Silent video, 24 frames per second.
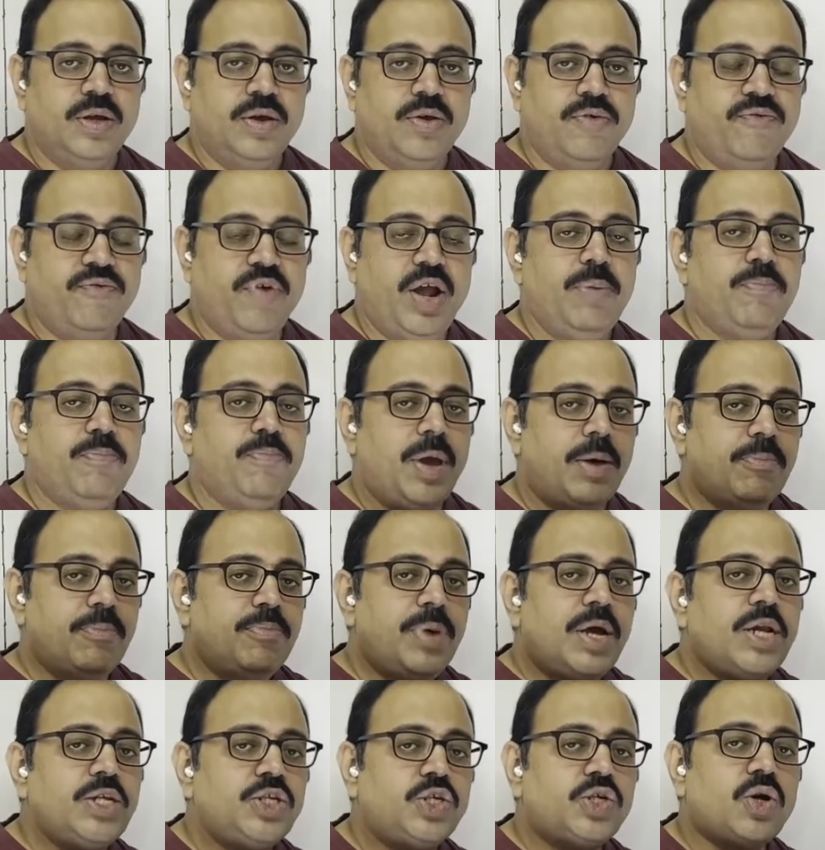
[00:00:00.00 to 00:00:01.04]
When
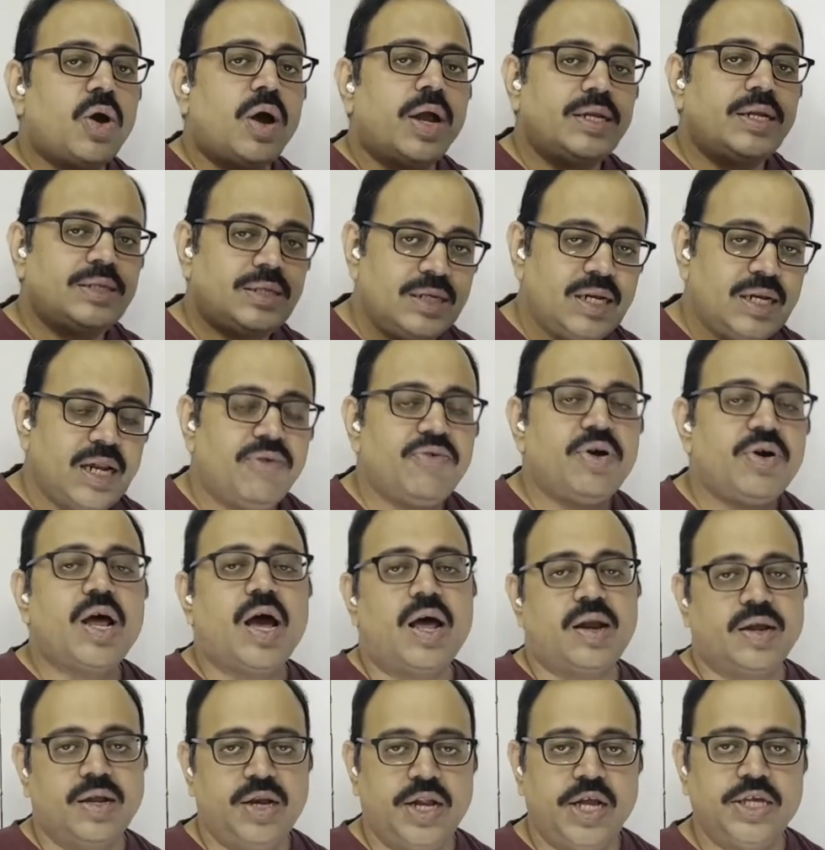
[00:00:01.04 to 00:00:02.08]
member joins in
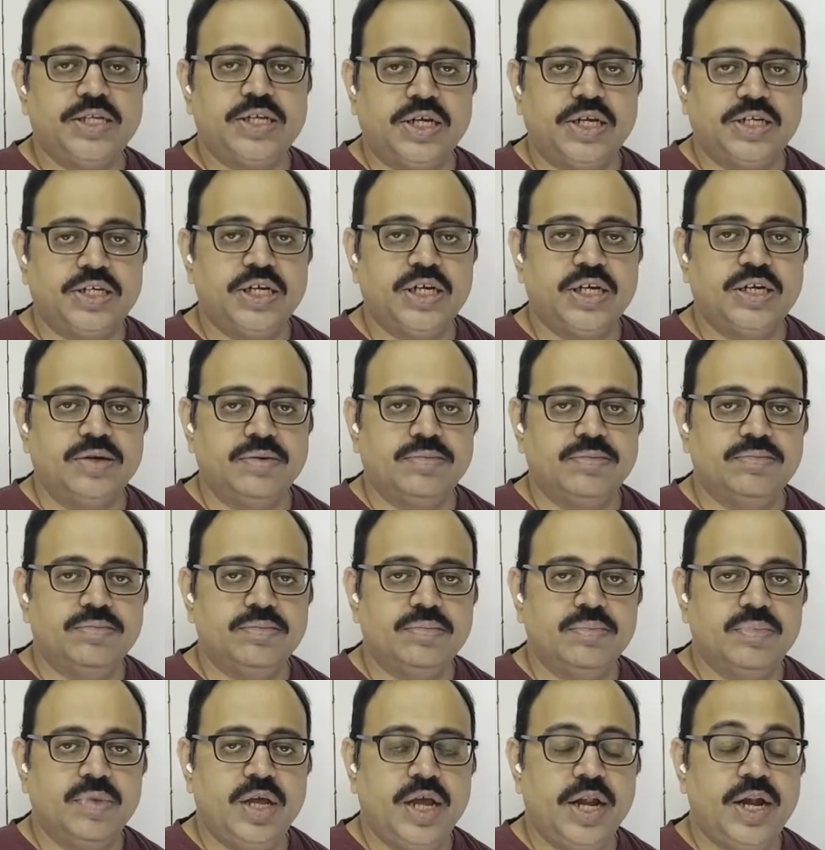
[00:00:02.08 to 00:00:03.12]
our organization,
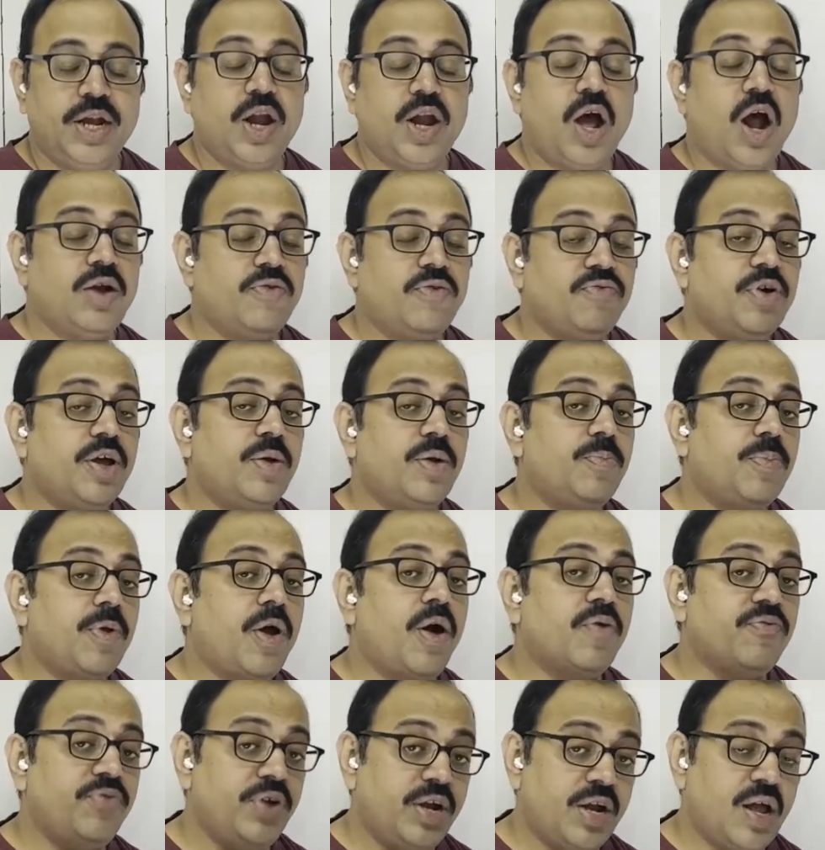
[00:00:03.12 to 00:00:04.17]
in
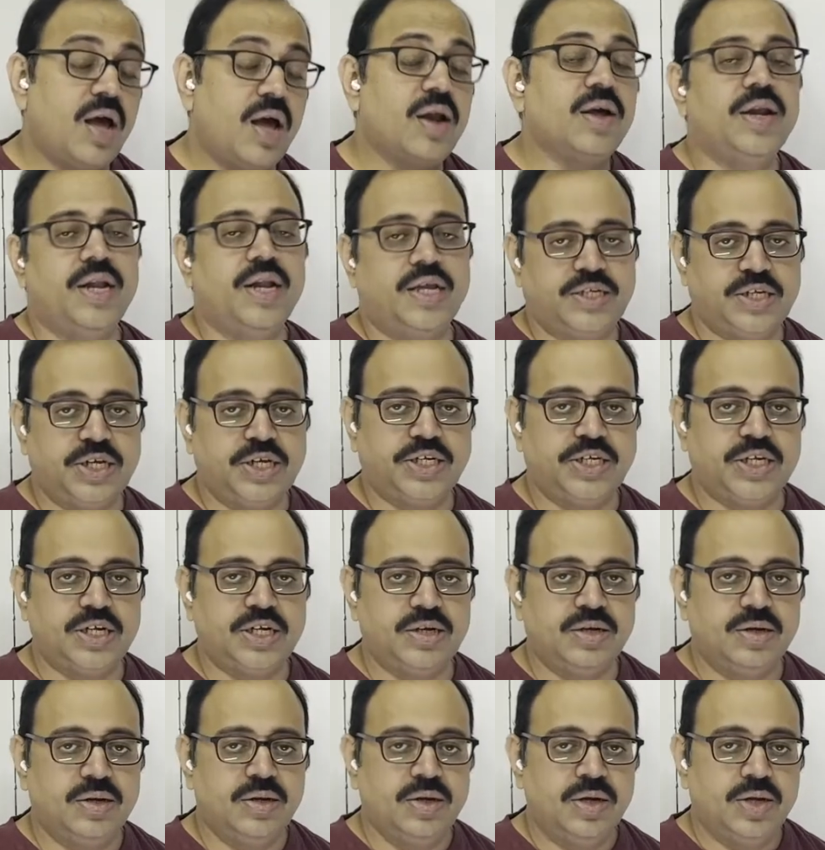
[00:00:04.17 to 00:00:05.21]
not-for-profit
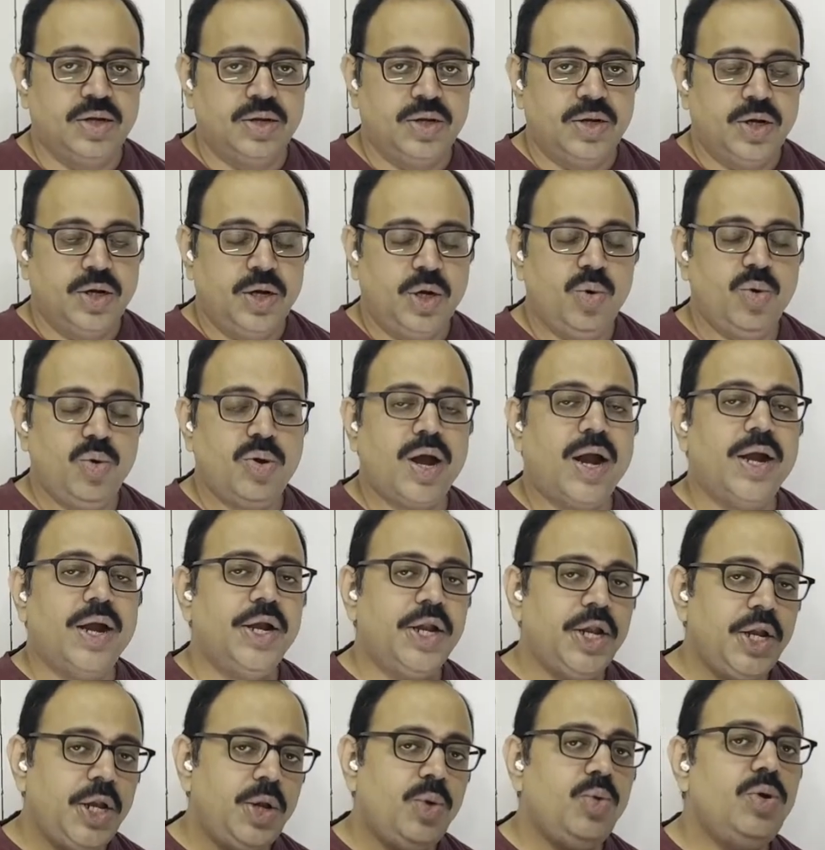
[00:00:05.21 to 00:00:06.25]
organization, to
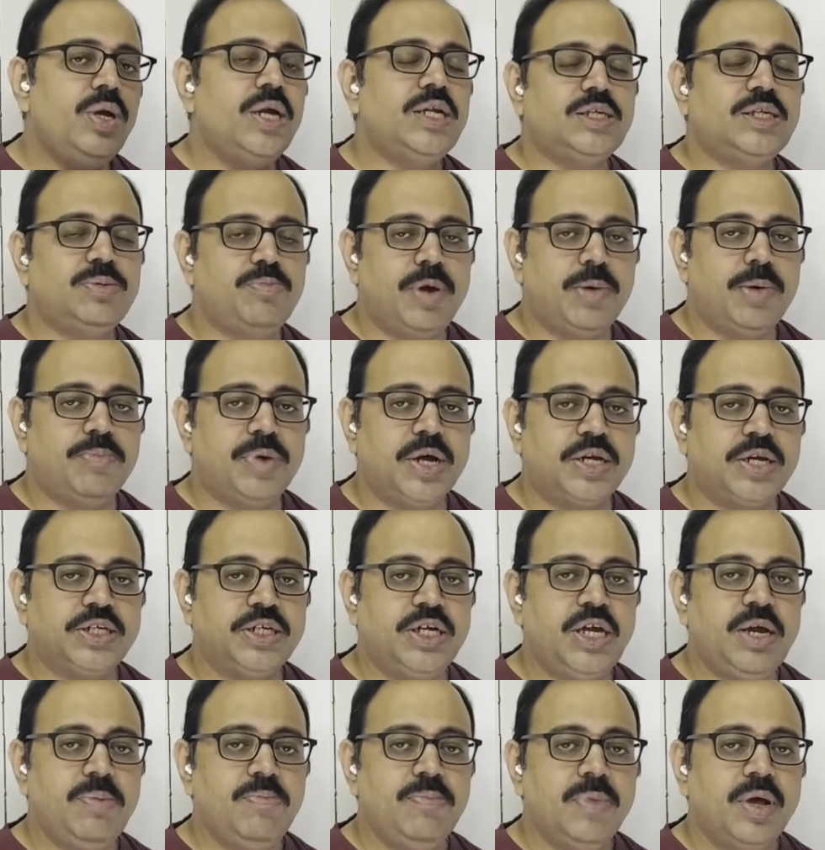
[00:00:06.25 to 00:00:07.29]
continue his
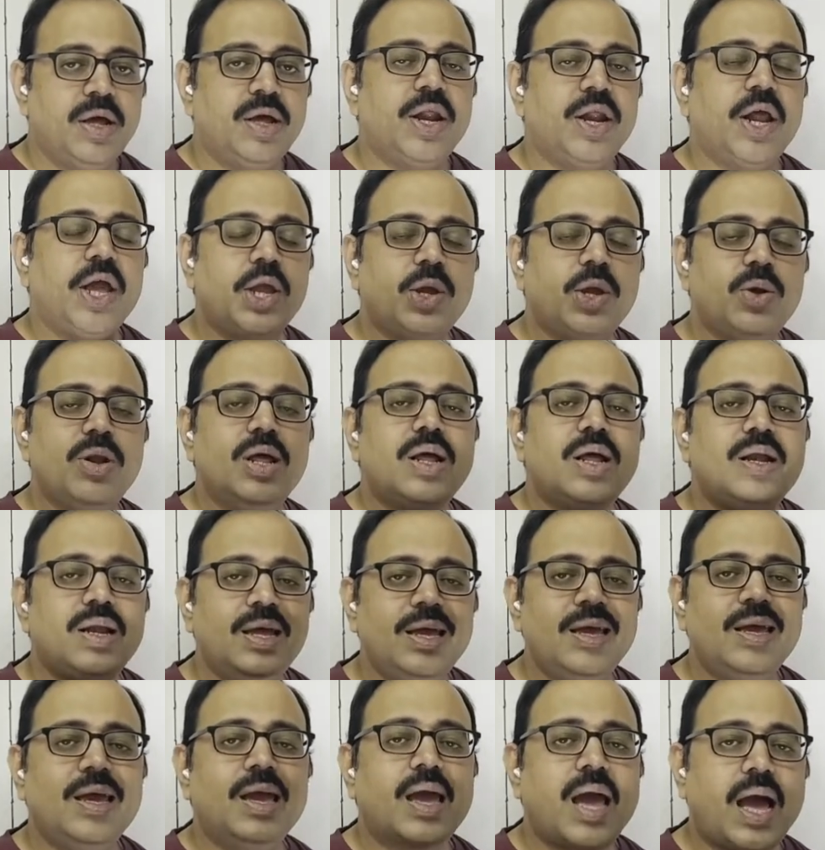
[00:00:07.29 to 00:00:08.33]
membership,
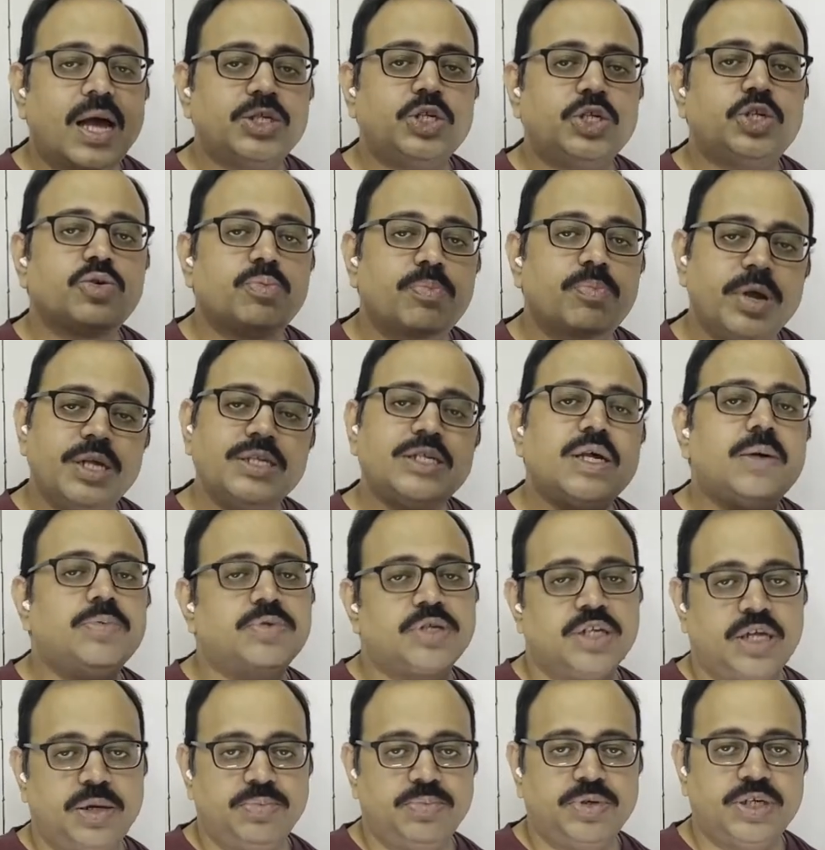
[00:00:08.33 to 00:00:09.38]
regularly he has to pay
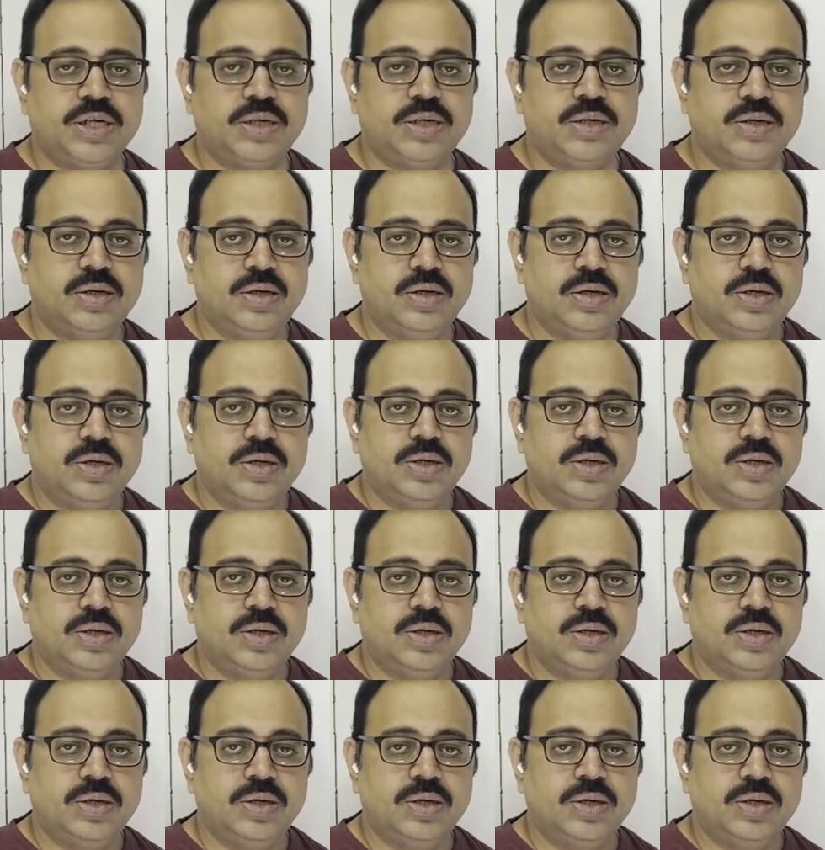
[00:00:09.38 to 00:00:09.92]
subscription.